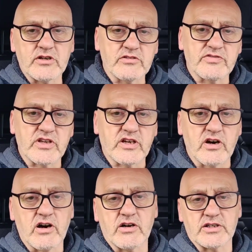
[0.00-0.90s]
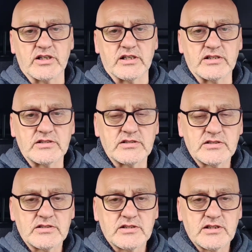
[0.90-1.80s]
of the Garter,
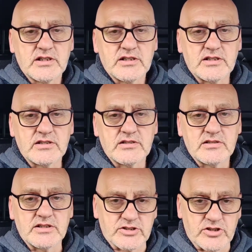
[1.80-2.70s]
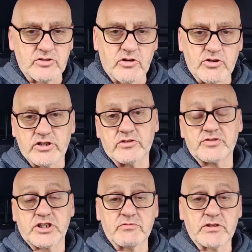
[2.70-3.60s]
is an order of
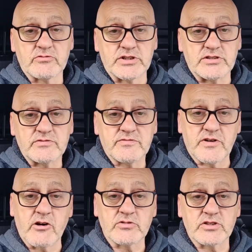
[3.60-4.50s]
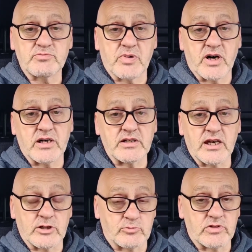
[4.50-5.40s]
chivalry founded by
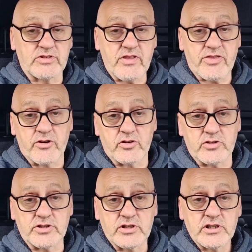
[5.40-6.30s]
Edward III